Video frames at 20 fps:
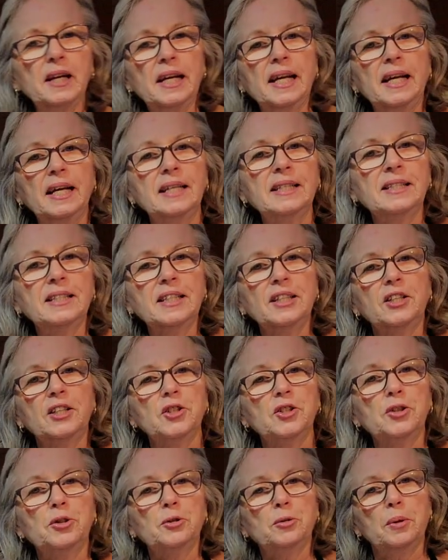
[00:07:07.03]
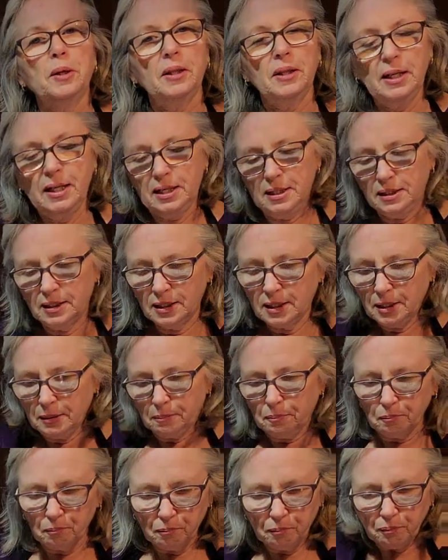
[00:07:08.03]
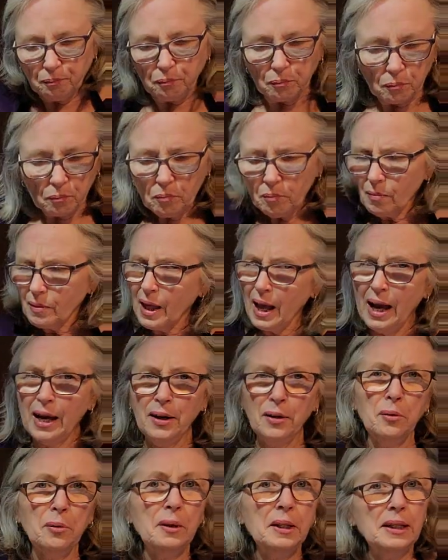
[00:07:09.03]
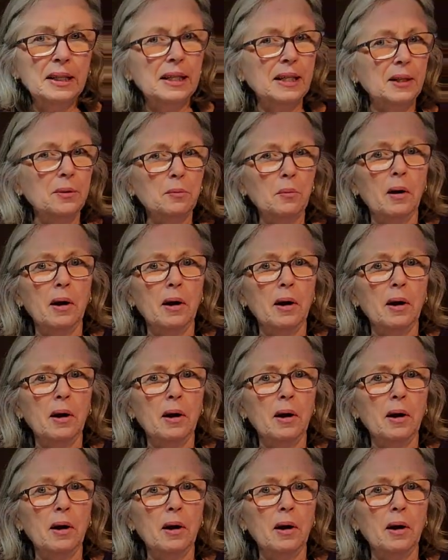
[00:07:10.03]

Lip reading: easy to do in this. I only need 1.